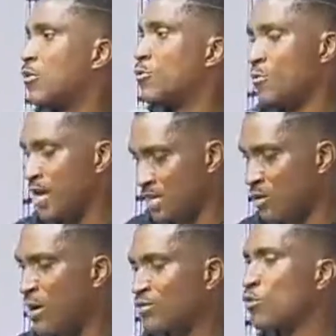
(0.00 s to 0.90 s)
when they
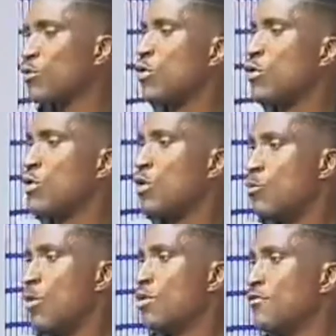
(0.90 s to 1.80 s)
were to go,
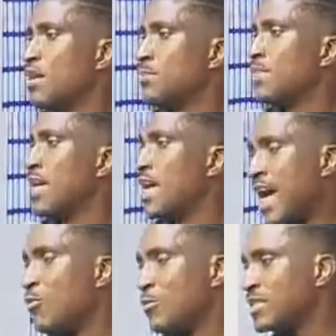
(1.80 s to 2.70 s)
one of them said,
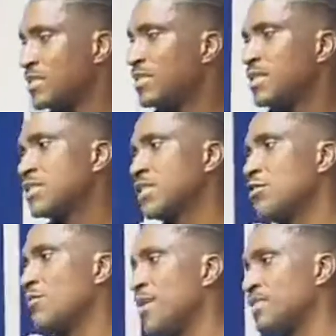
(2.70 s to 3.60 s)
can we see the
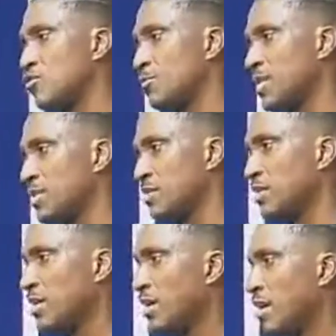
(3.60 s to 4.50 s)
senior pastor, please?
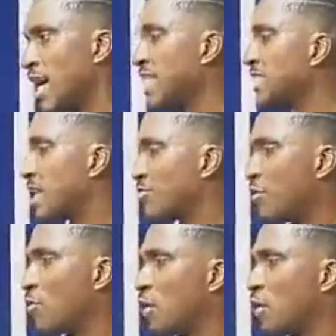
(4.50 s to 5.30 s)
I said, for